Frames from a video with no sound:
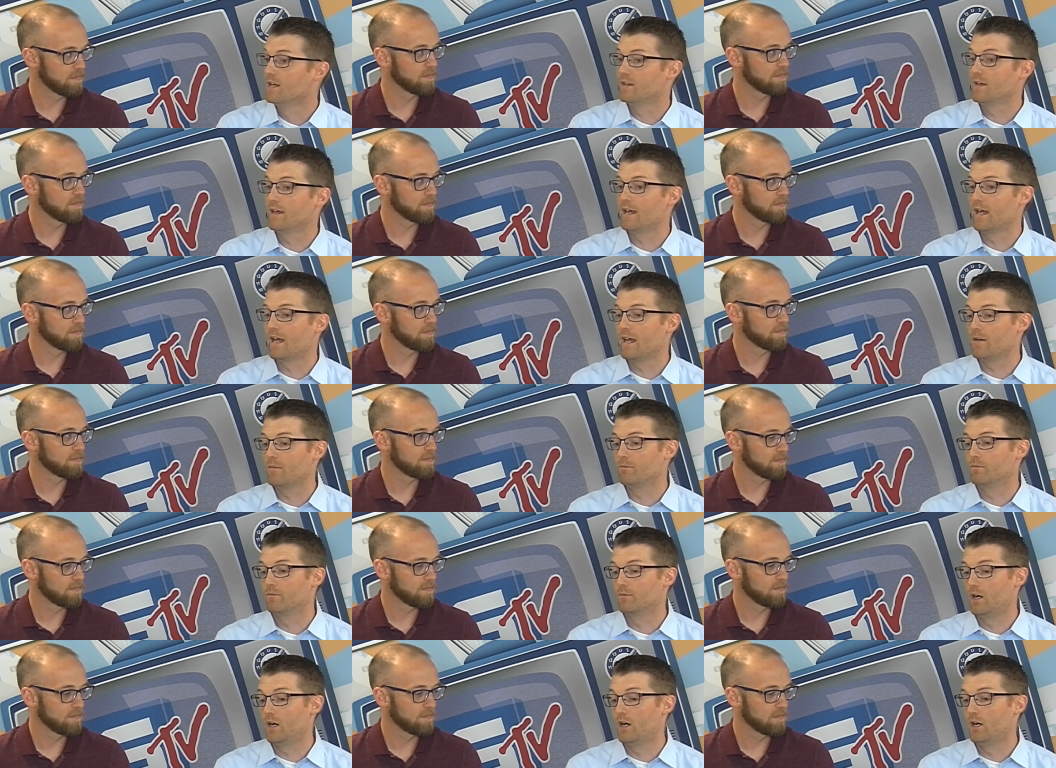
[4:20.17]
Speaker 1: They
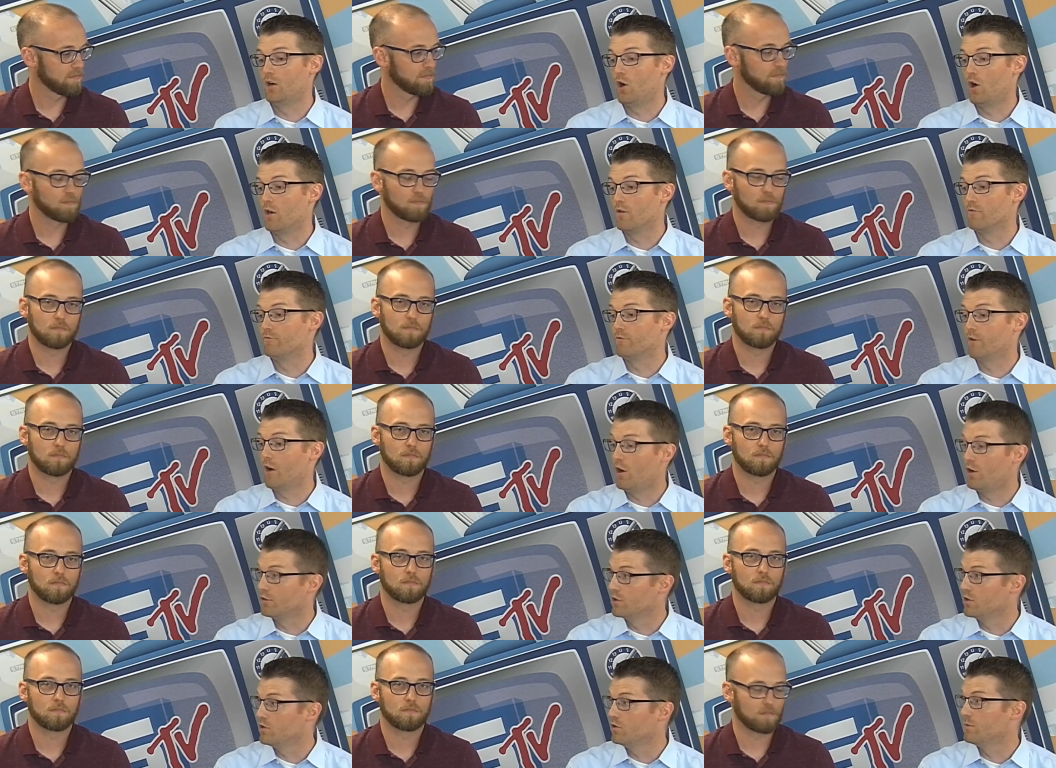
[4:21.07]
aim on
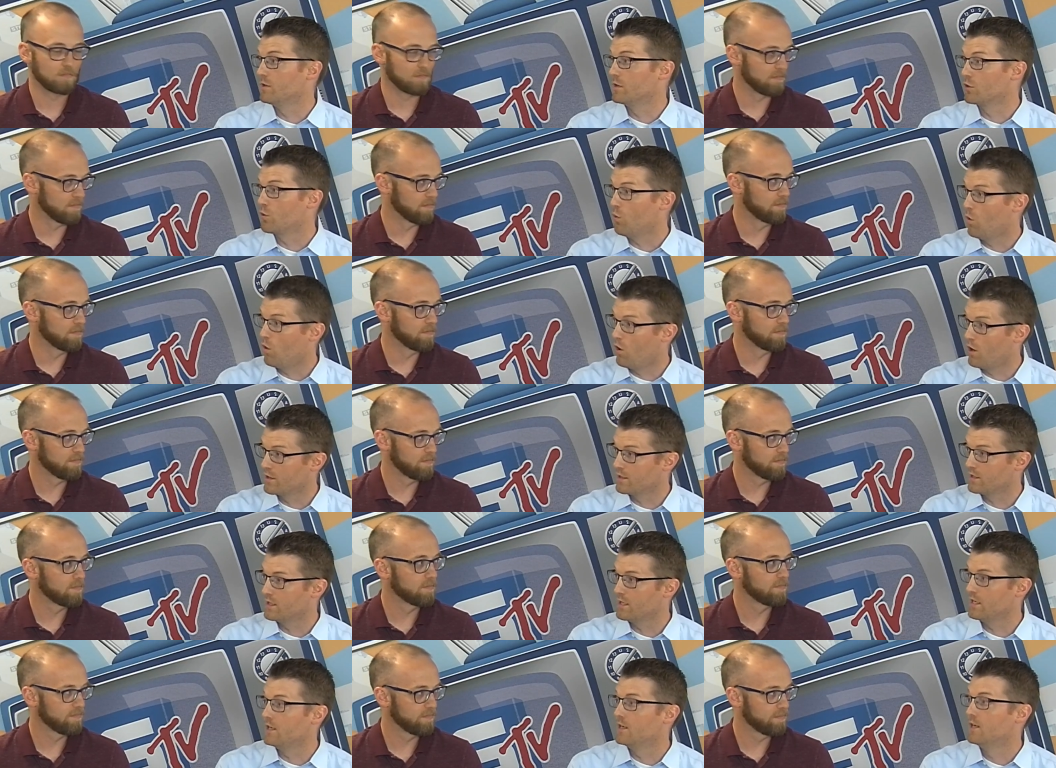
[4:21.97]
volume and
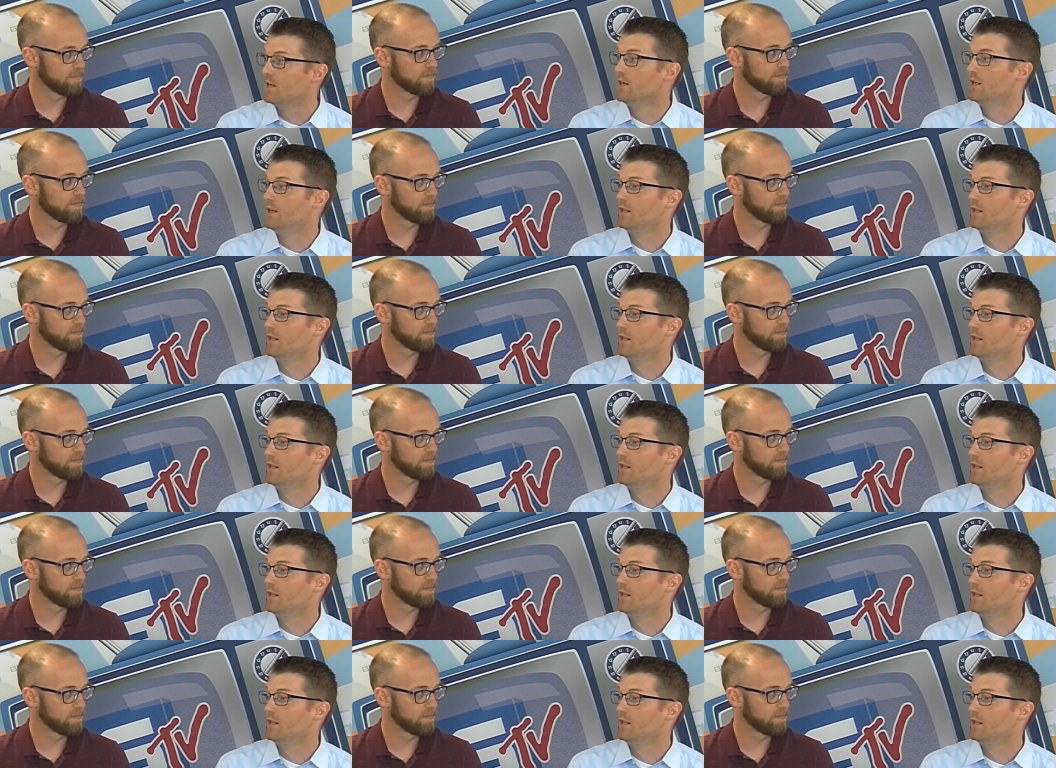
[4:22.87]
quantity